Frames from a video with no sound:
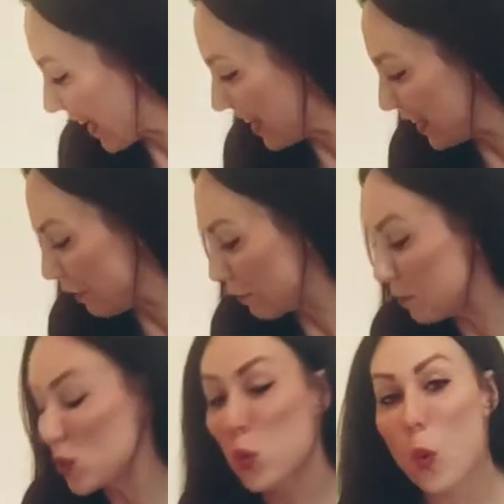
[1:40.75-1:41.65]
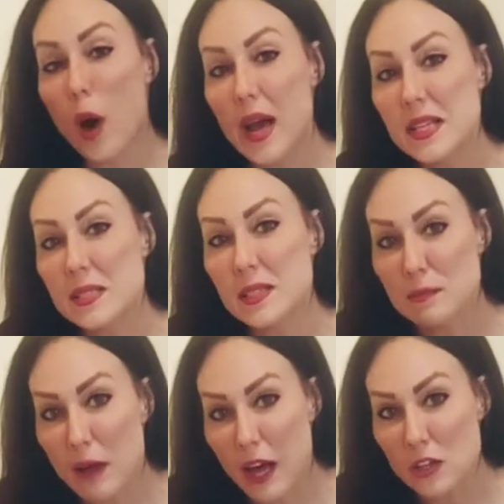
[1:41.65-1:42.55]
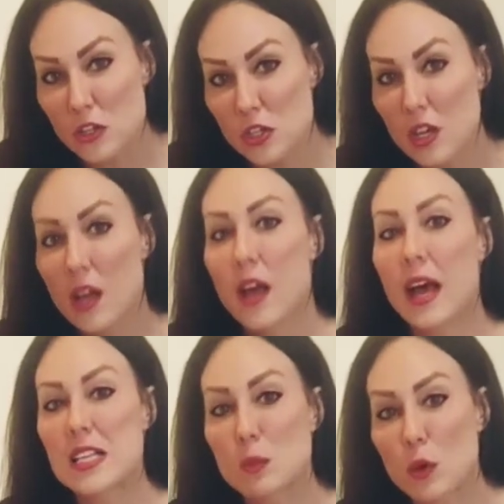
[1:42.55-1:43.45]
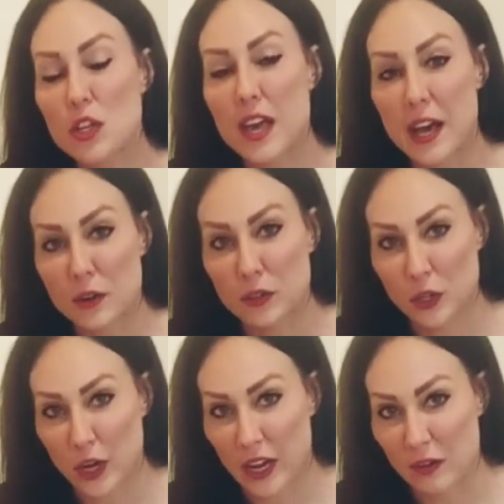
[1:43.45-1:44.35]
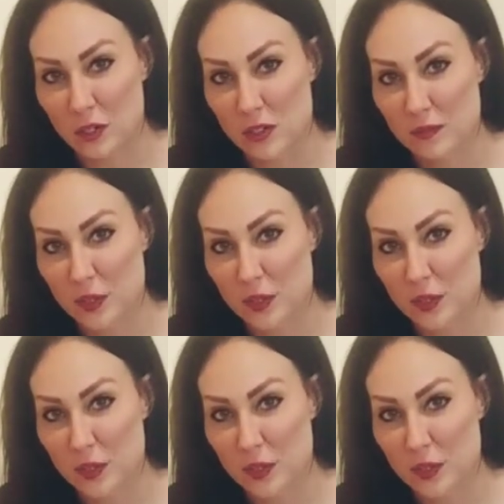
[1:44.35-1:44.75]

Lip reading: and give them twice as much as what you had on the ground.